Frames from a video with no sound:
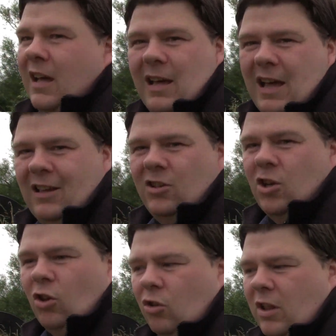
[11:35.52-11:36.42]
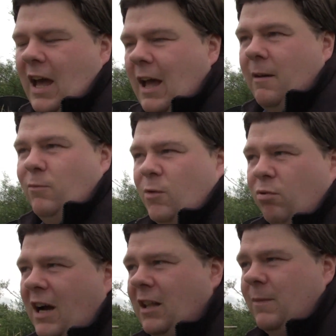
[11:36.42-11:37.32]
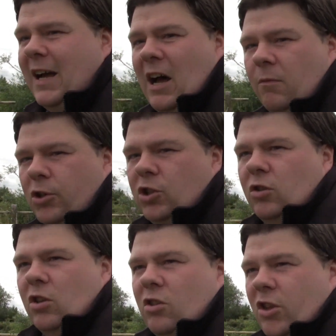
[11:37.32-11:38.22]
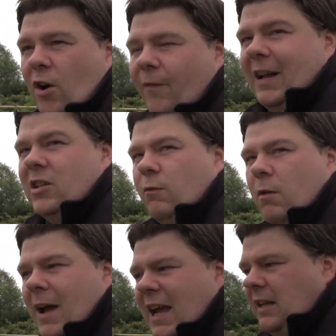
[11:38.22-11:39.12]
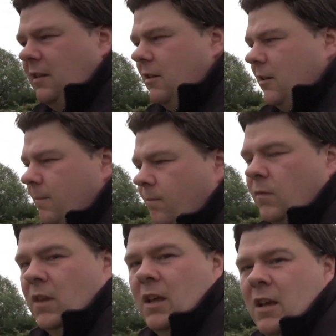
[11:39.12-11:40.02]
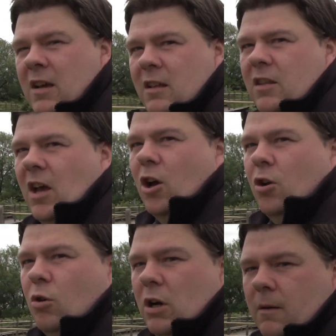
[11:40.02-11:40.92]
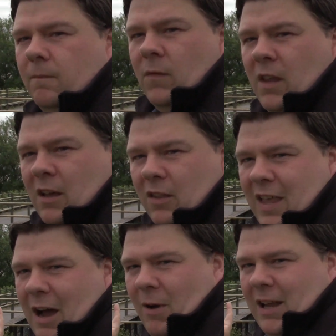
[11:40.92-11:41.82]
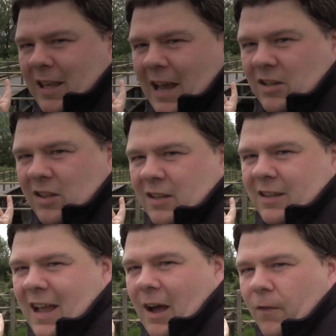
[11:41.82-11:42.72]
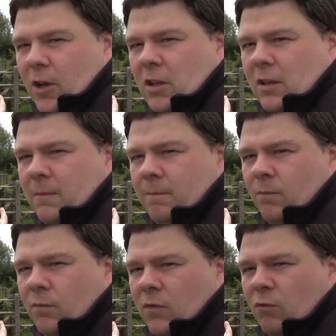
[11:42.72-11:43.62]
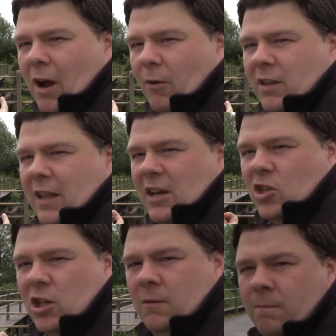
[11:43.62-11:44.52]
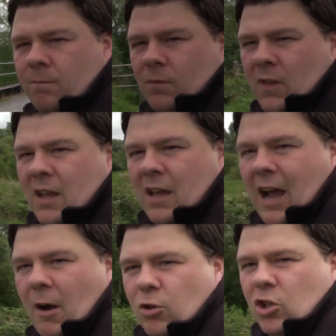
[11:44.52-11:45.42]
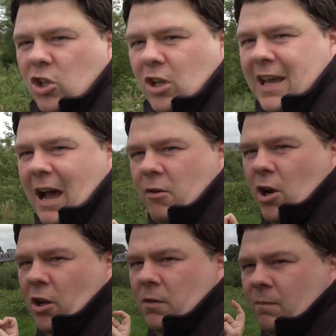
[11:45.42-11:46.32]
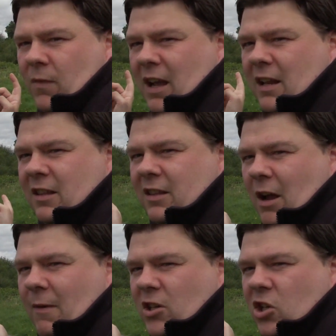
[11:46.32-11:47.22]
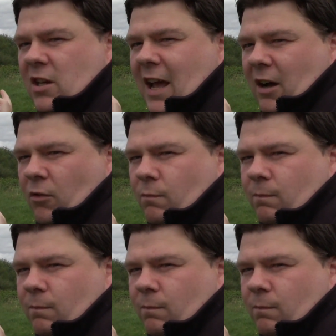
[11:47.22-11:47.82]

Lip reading: it's just surprising me how much of the stuff actually remains. So that way takes you to Stafford Railway Station, and we're just going to carry on in this direction now.